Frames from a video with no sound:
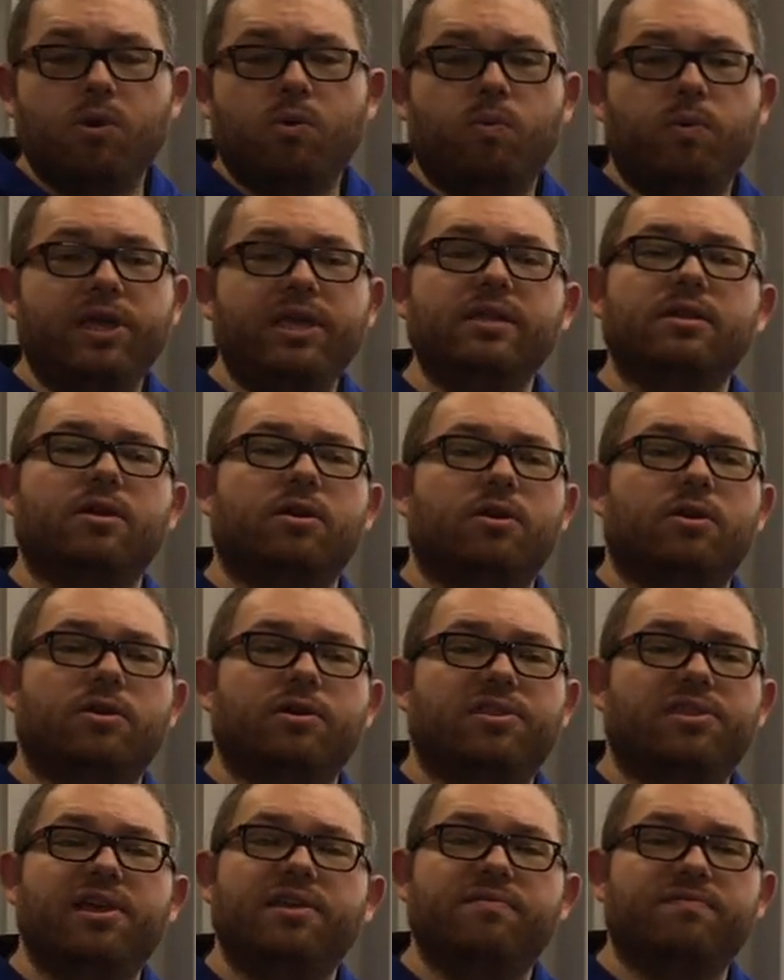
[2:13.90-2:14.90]
We
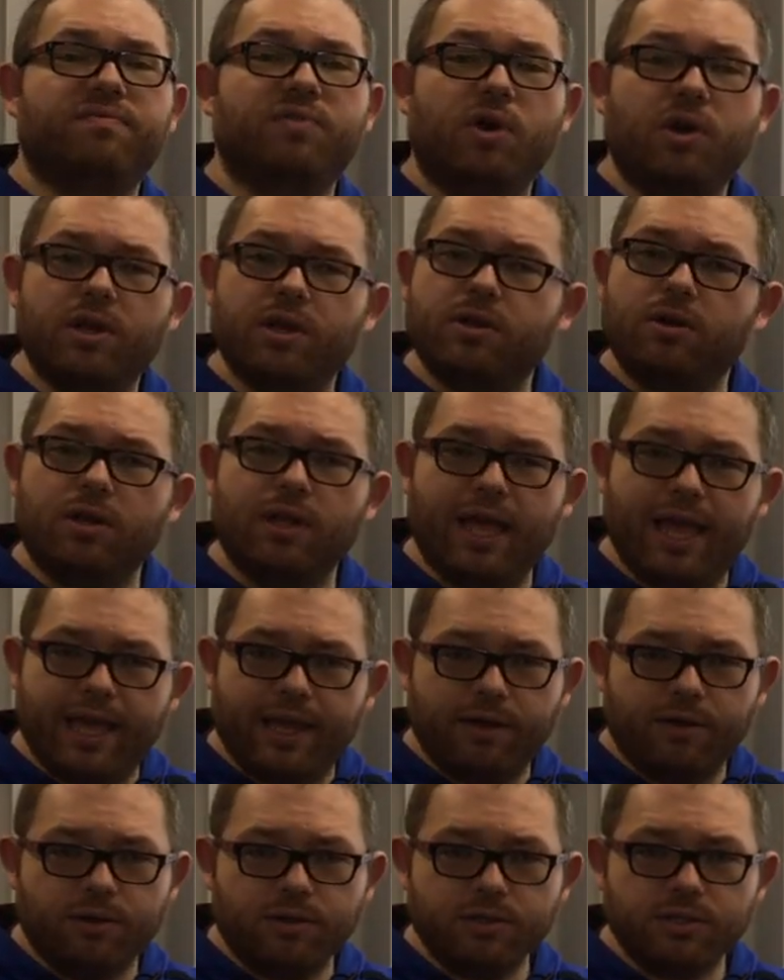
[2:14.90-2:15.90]
learned that vertical
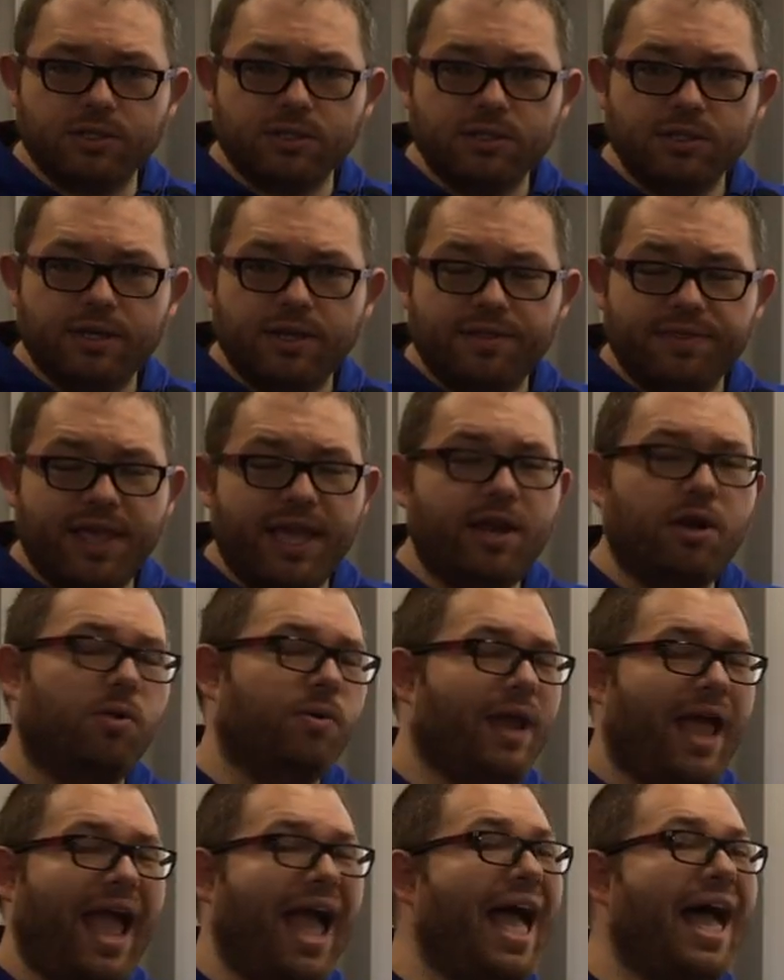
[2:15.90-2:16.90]
angles, they
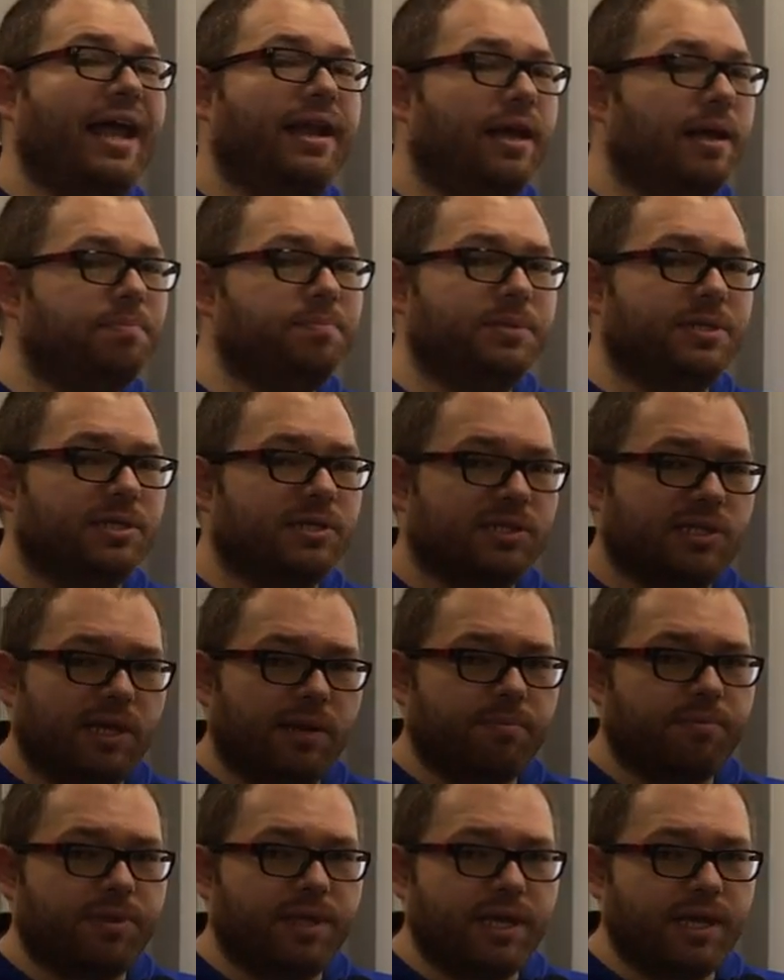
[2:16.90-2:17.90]
don't add up to
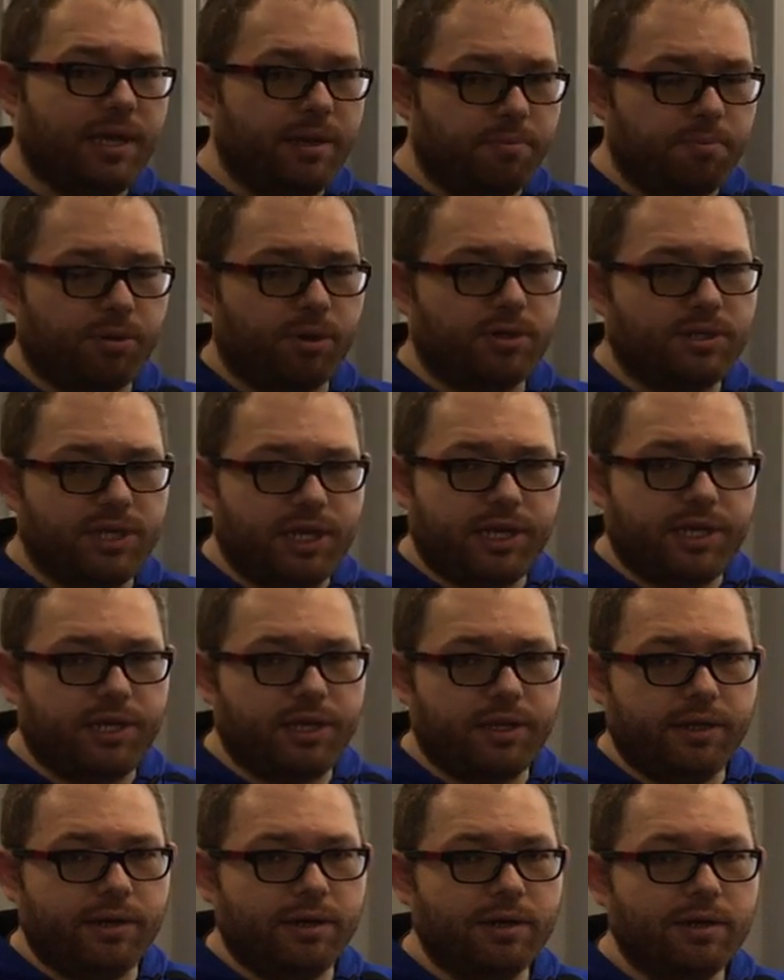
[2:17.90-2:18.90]
something in
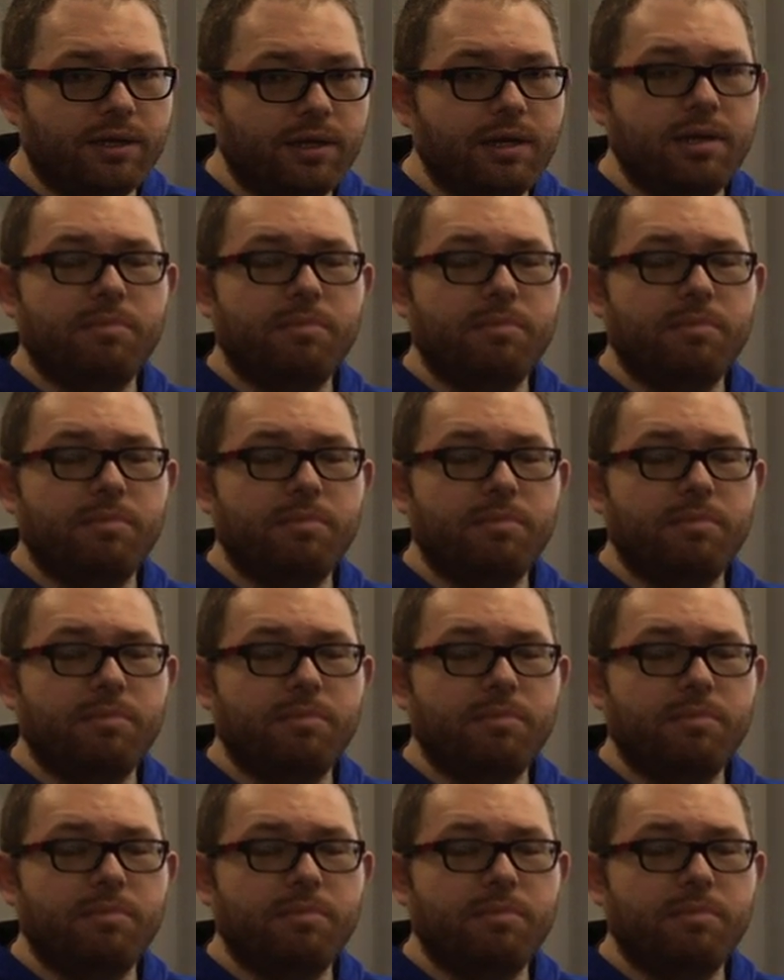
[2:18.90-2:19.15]
particular,